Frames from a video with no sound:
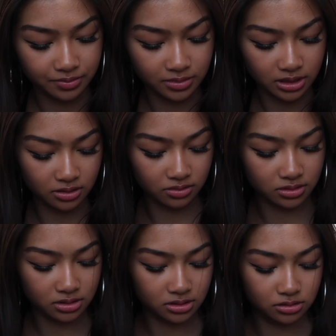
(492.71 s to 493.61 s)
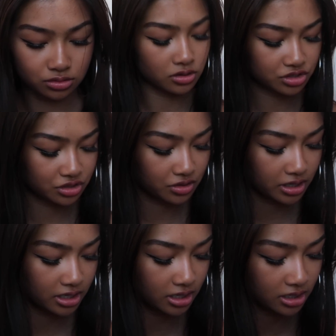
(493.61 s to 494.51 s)
That was Ocean Gray,
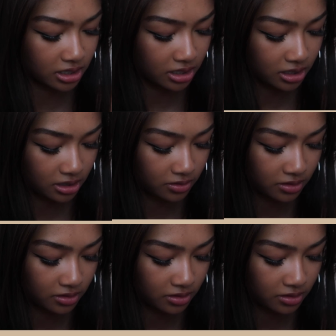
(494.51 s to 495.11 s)
and then